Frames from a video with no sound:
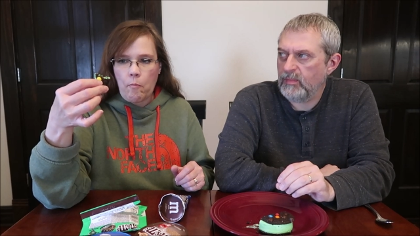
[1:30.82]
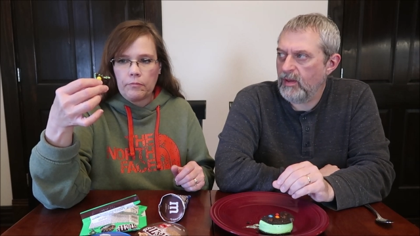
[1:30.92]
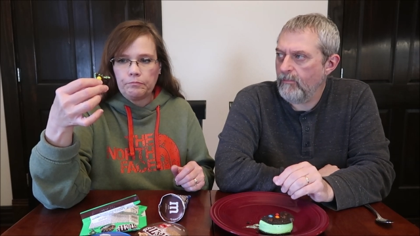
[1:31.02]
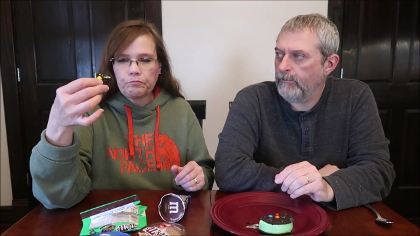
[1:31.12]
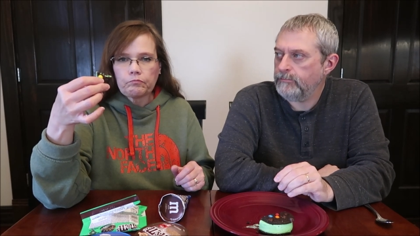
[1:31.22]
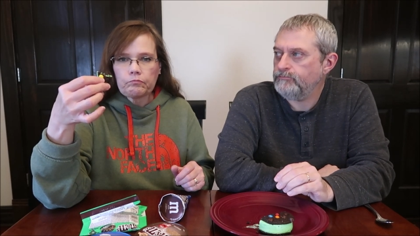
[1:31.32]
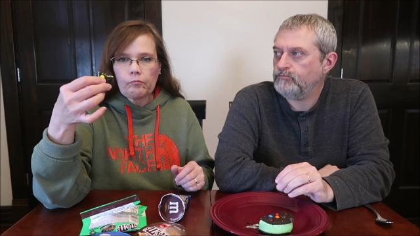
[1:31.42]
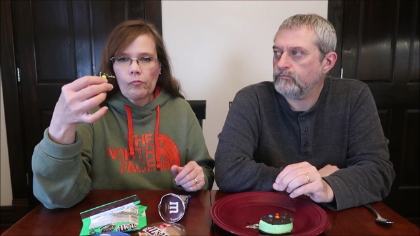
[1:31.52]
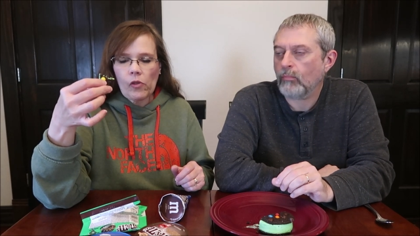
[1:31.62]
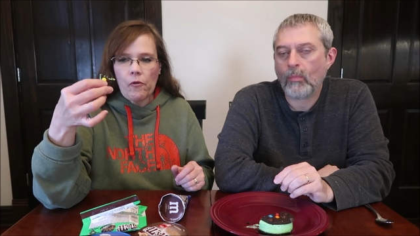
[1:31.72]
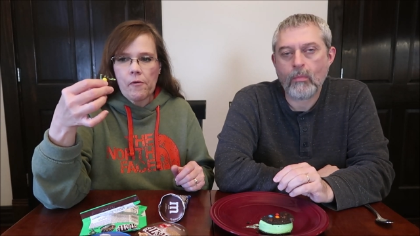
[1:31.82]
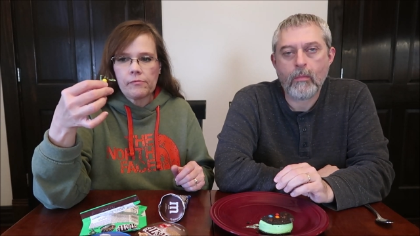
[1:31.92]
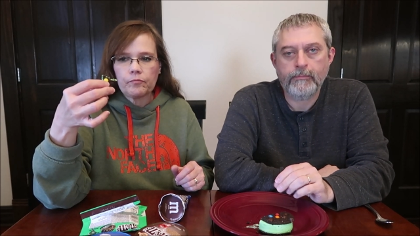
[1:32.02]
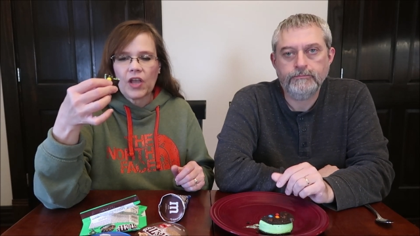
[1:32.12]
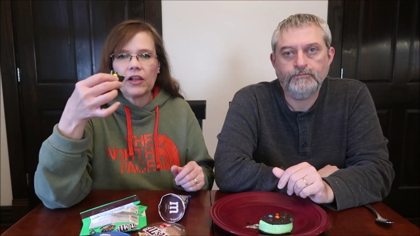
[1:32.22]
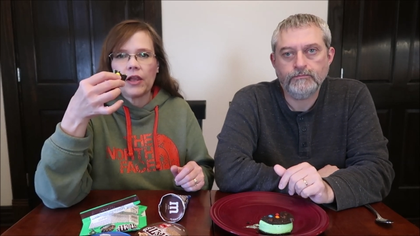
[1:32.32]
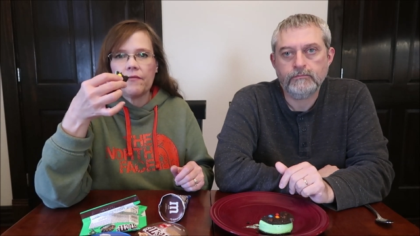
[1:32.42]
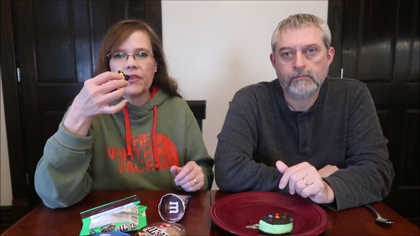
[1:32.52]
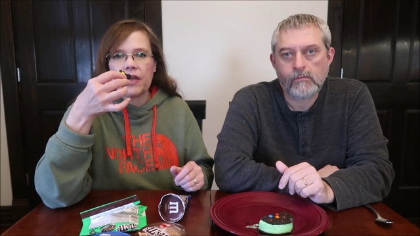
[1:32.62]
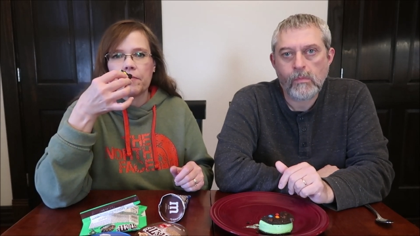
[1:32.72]
Speaker 1: mint. I
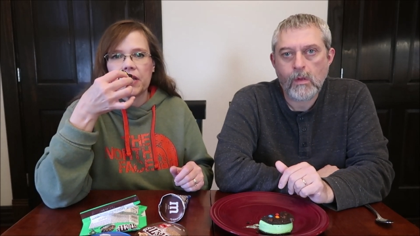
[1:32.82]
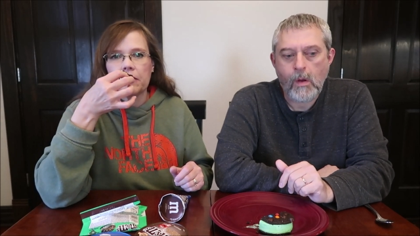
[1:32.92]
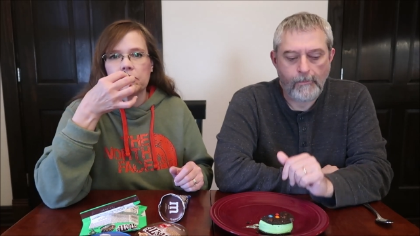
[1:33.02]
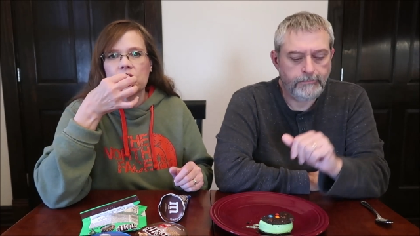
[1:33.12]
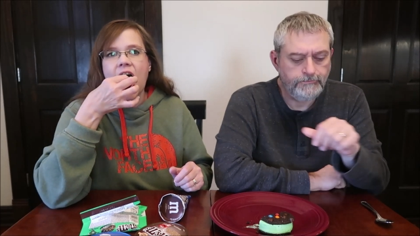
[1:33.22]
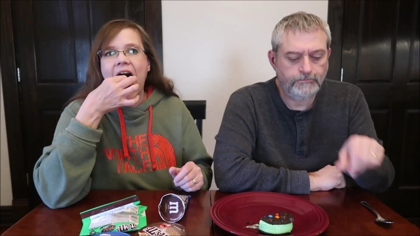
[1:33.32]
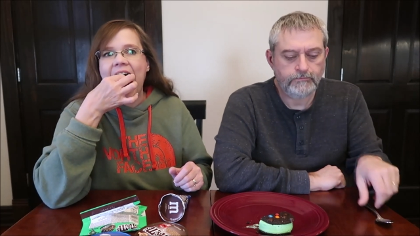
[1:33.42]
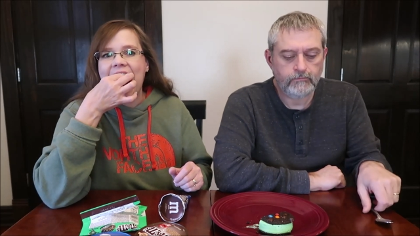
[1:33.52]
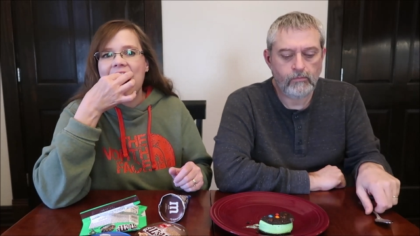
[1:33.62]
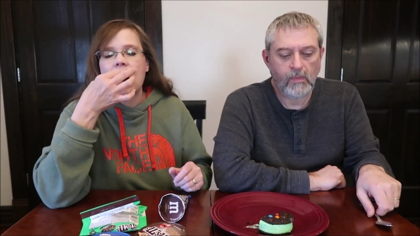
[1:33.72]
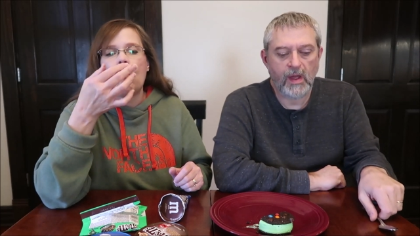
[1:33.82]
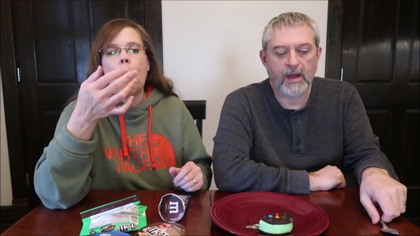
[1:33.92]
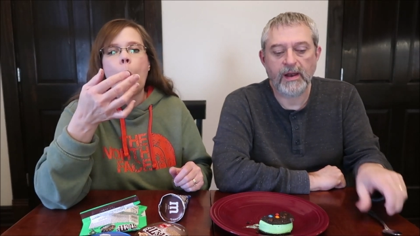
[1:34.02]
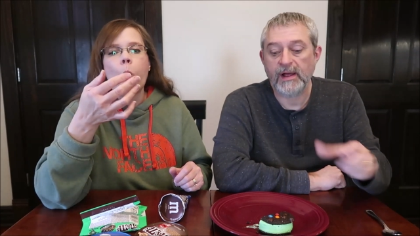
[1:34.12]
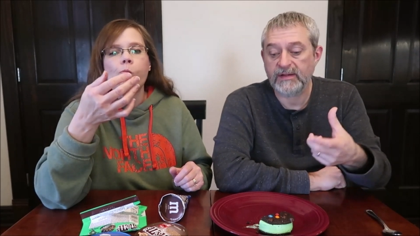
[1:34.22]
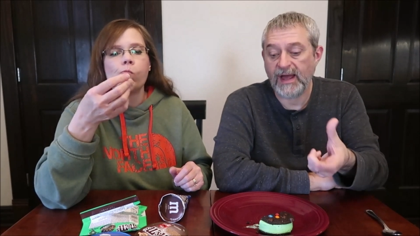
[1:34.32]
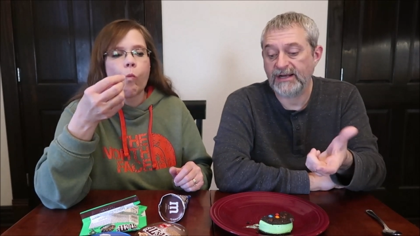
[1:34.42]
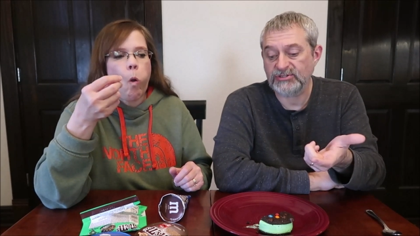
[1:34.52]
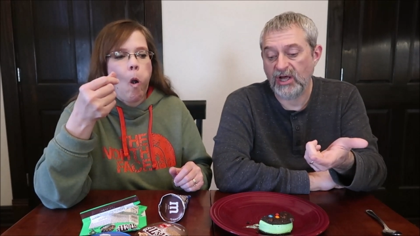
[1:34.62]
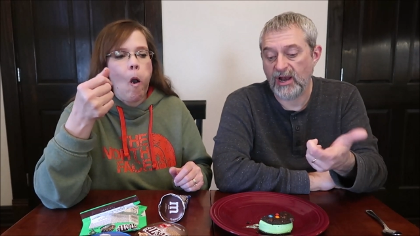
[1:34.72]
love the M&Ms. Mm -hmm.
Speaker 2: Yeah, I like,
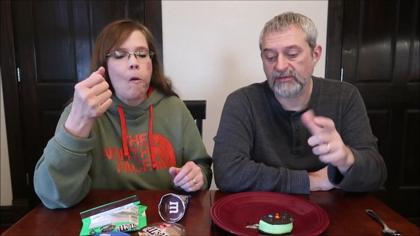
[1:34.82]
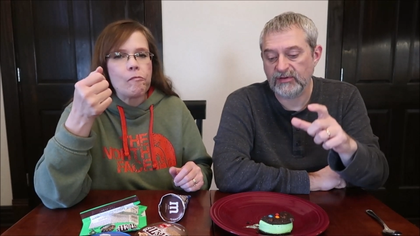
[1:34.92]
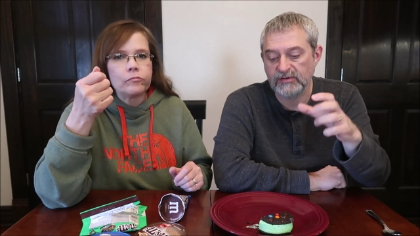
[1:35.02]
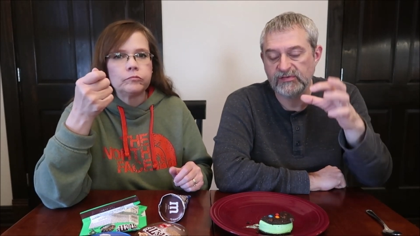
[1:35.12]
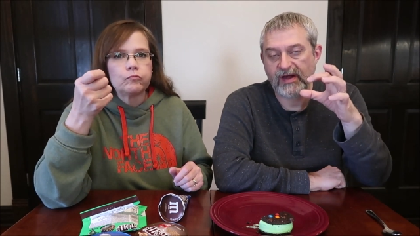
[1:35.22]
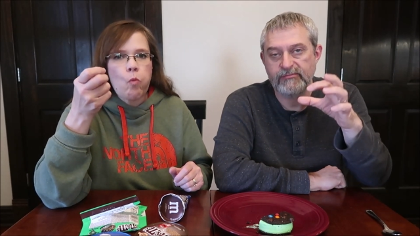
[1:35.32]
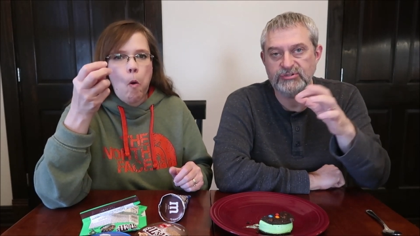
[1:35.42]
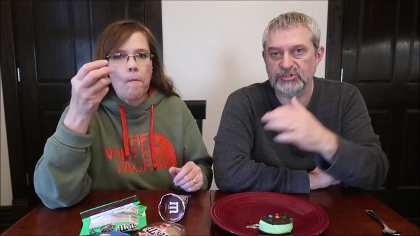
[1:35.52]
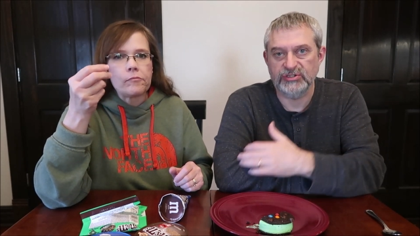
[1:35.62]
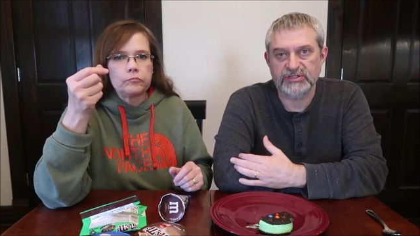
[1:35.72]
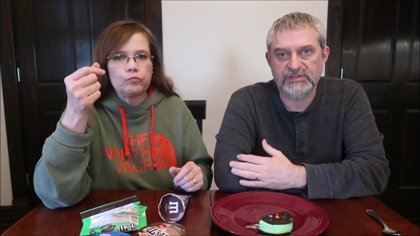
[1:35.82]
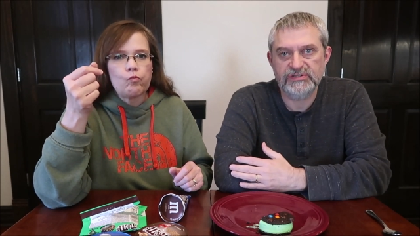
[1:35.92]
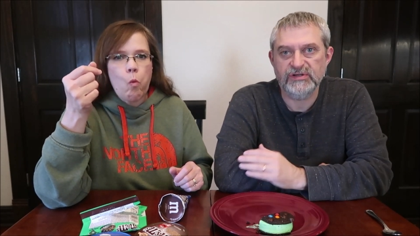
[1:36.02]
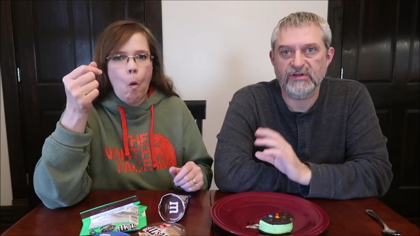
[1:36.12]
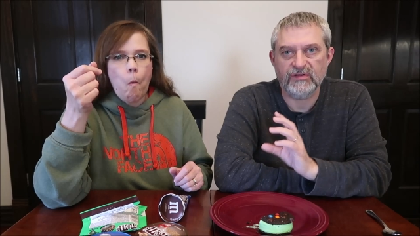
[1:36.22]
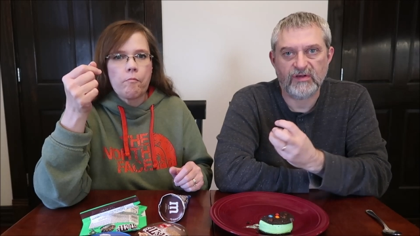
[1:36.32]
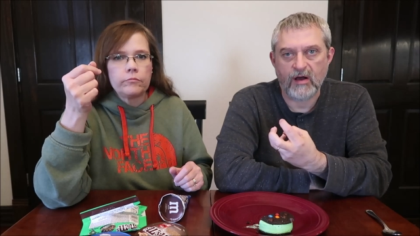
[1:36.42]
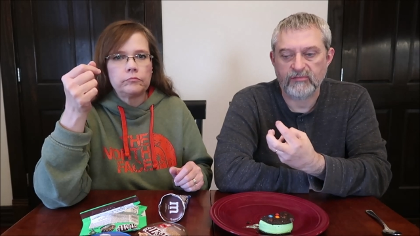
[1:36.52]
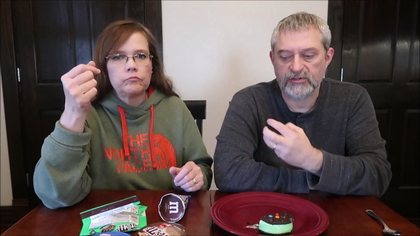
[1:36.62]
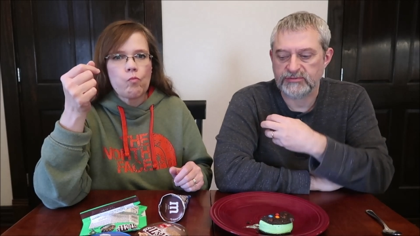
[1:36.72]
actually I like the little sandwich cookie too. It's a
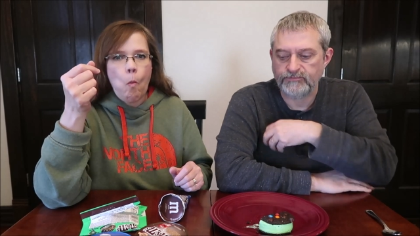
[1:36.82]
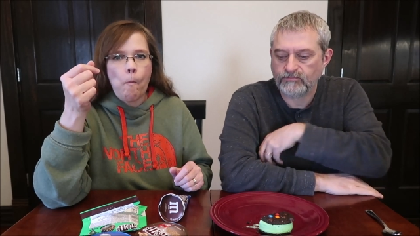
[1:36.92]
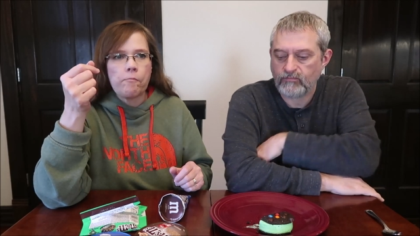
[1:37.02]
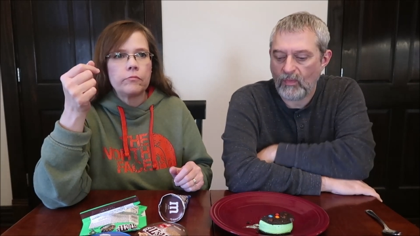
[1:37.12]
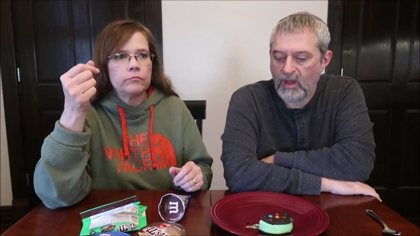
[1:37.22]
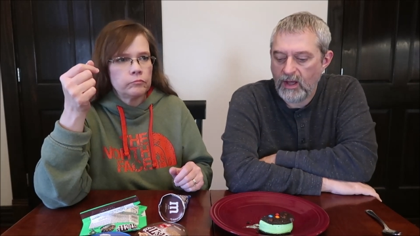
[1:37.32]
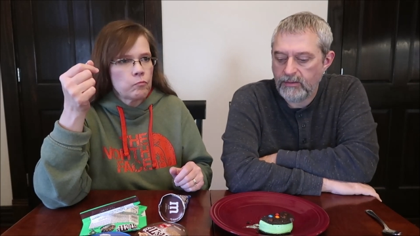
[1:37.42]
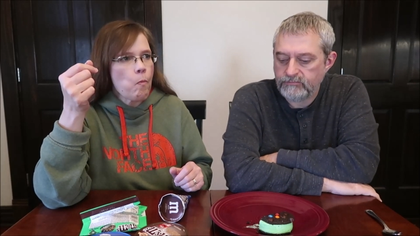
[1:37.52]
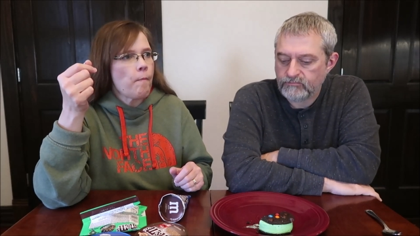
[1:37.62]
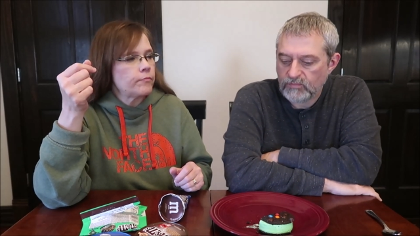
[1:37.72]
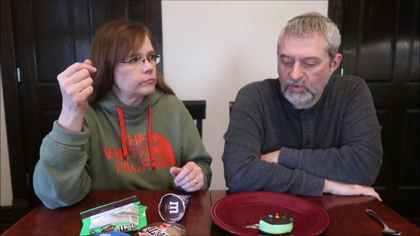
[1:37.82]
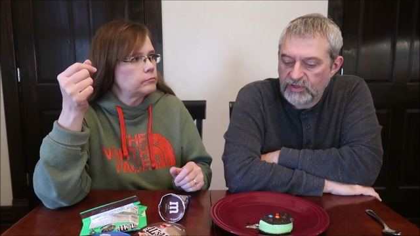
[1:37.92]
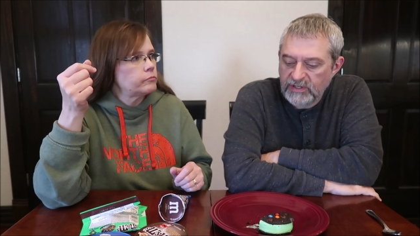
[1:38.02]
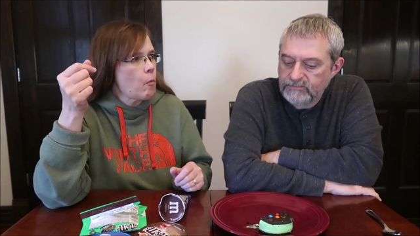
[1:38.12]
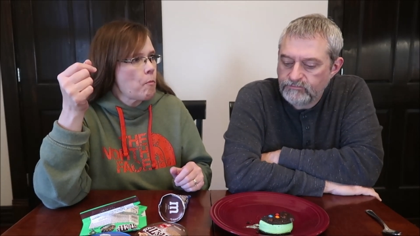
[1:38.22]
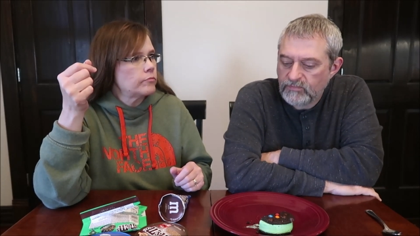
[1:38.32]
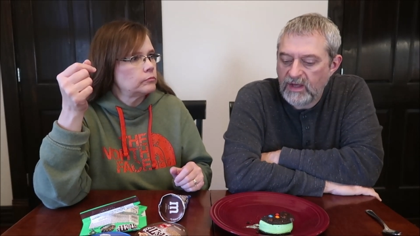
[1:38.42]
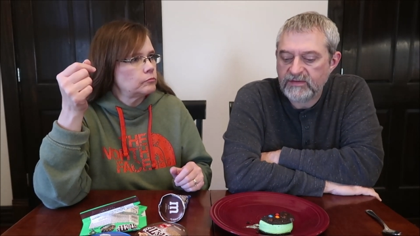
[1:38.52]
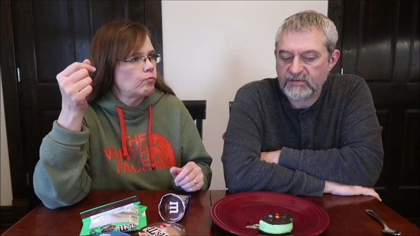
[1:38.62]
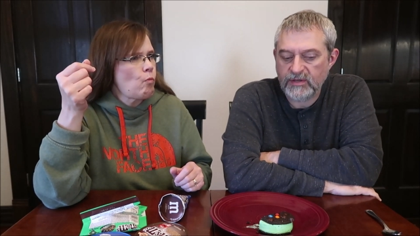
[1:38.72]
softer mm -hmm. um, cookie.
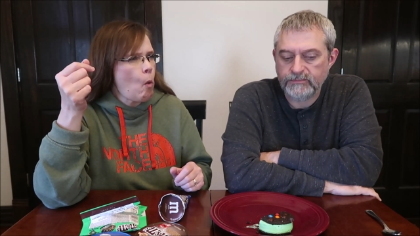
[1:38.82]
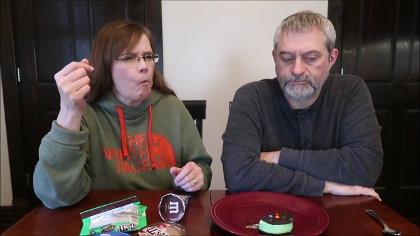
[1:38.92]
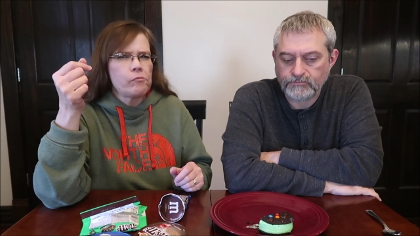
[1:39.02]
Yeah, it's good.